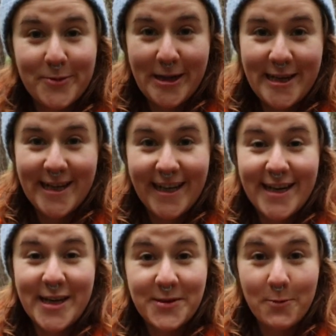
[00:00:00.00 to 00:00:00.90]
right here
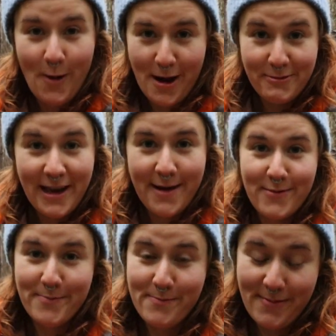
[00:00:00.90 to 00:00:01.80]
is why we came
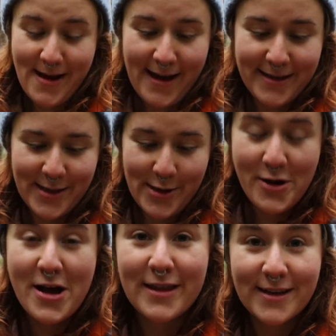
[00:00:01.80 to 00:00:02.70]
to Caslow.
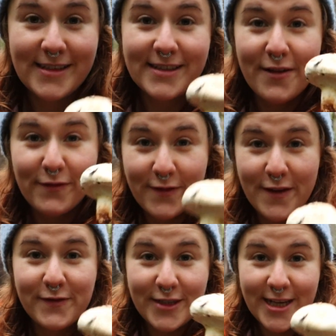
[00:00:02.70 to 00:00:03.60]
This is a
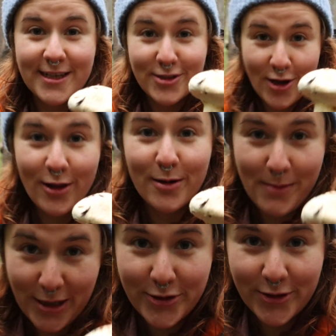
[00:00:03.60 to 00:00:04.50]
$15
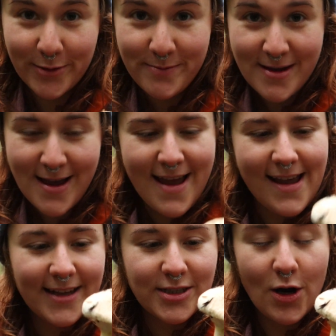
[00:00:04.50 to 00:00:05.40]
mushroom.
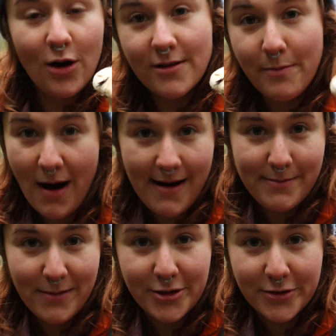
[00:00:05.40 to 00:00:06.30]
It's called a
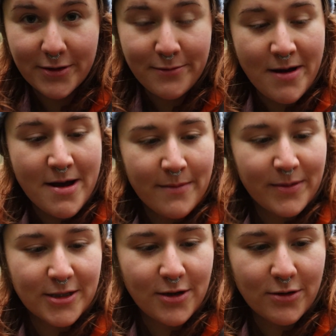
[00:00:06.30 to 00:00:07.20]
pine mushroom,
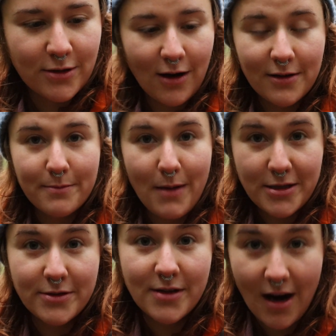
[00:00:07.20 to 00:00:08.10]
but it's also called a
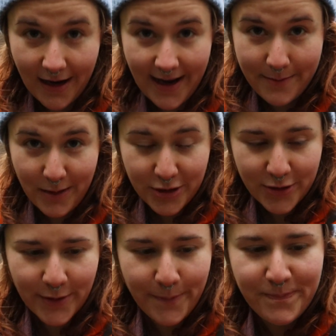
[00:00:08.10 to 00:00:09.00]
matsutake
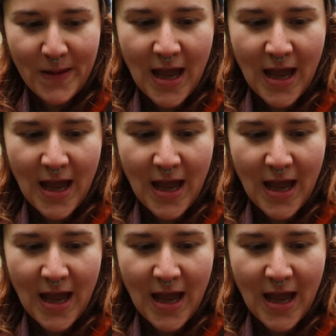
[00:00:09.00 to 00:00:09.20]
mushroom.